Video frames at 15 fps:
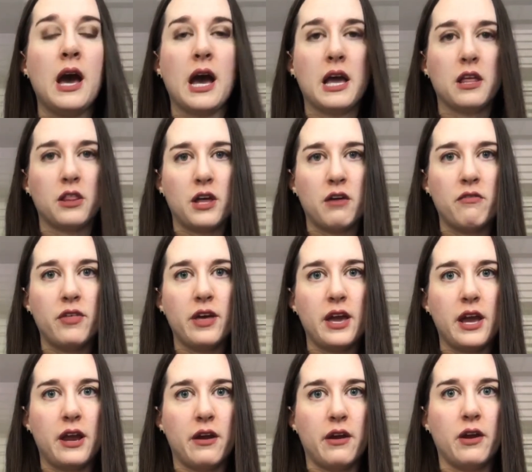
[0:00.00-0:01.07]
I love the
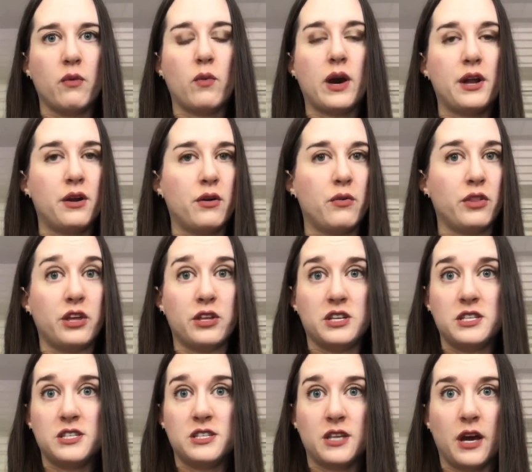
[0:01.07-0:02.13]
Aerin Water
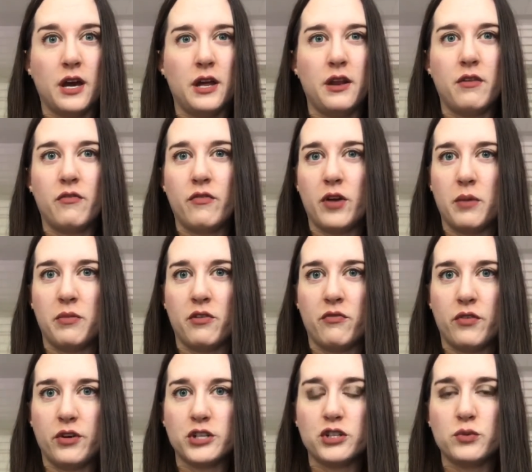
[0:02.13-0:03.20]
Lily Sun from the
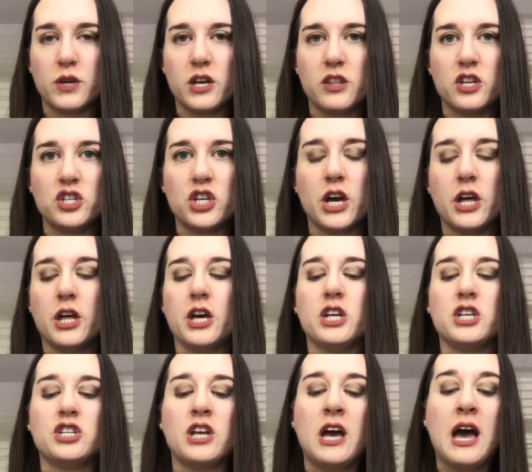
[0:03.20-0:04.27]
first week of the
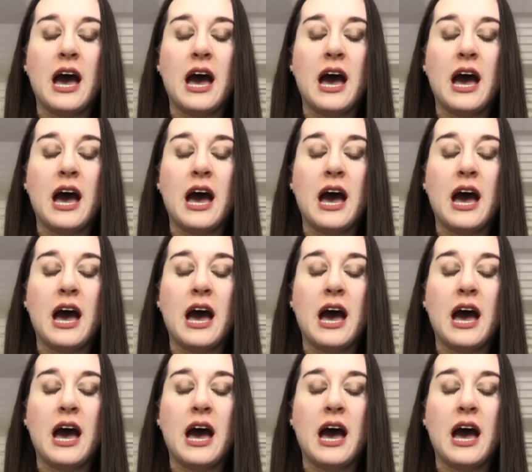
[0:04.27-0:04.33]
challenge,